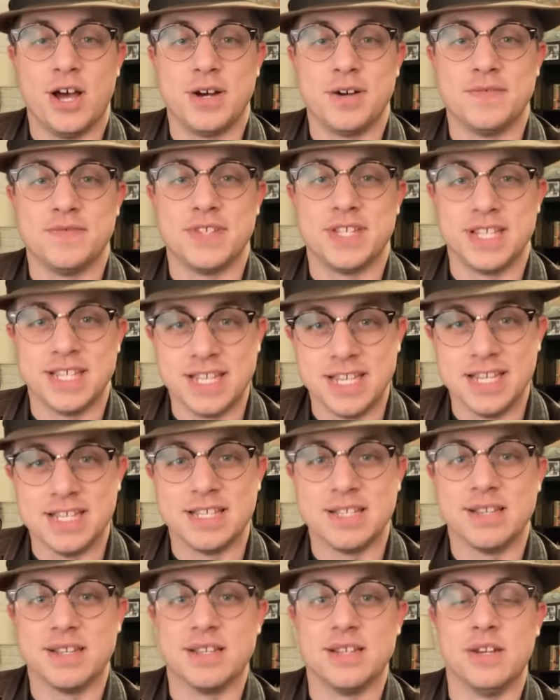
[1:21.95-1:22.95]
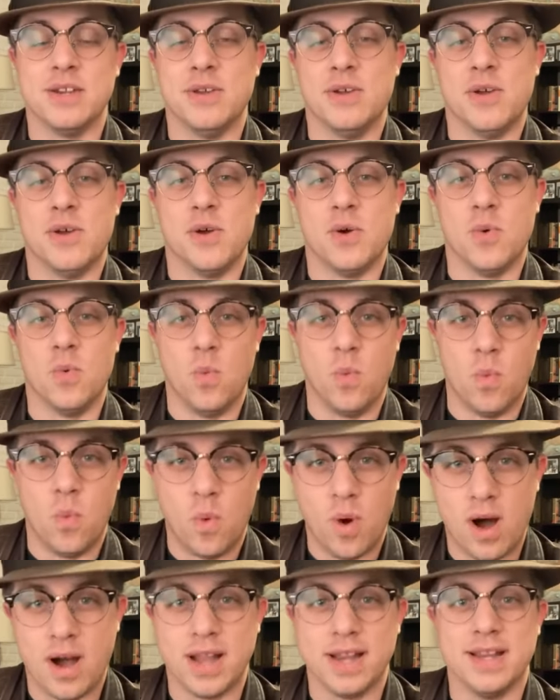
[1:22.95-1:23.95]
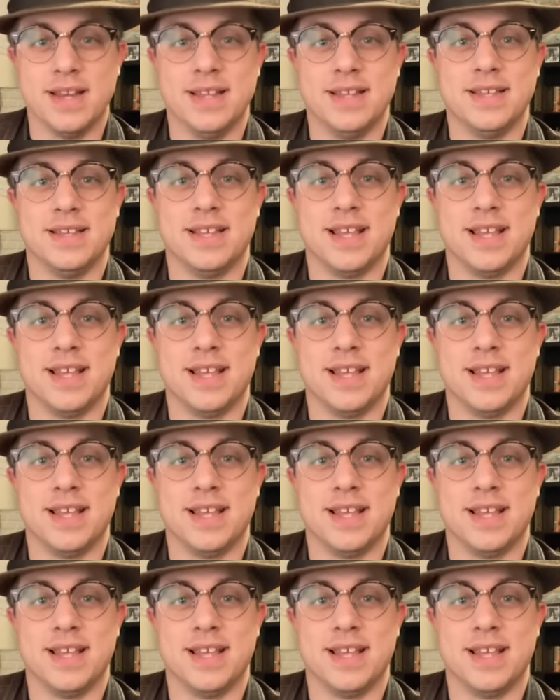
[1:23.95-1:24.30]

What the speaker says: of season one.